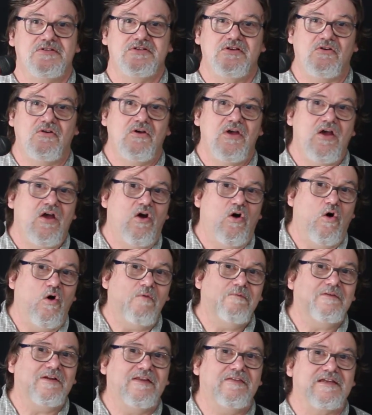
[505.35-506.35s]
So
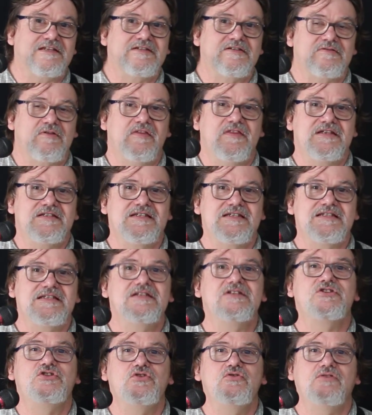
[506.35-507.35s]
hopefully this
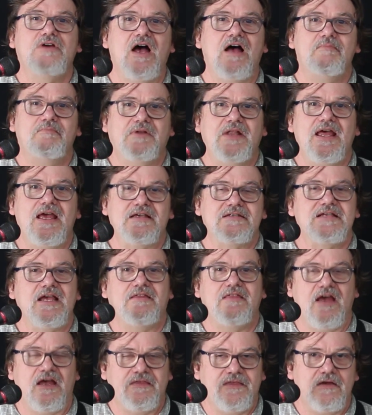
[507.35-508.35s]
isn't too complex. I
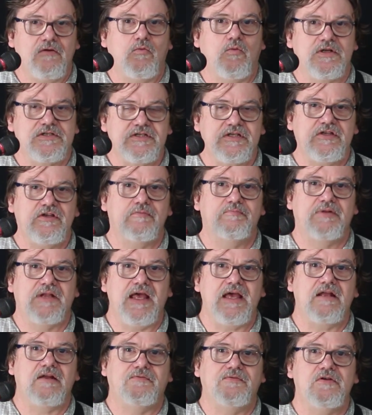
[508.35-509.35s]
think once that you
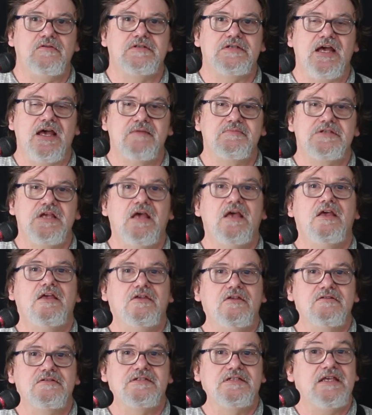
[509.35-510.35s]
play it a few times,
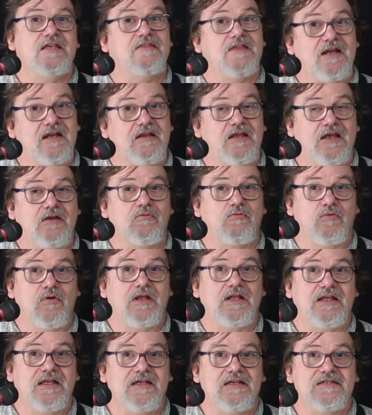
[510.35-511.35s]
you'll see that it
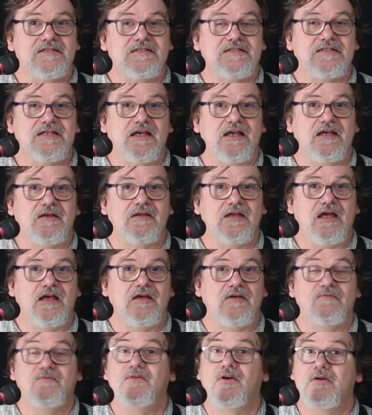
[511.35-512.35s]
really is
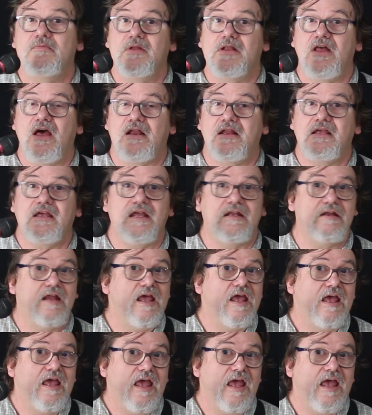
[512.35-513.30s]
very melodic and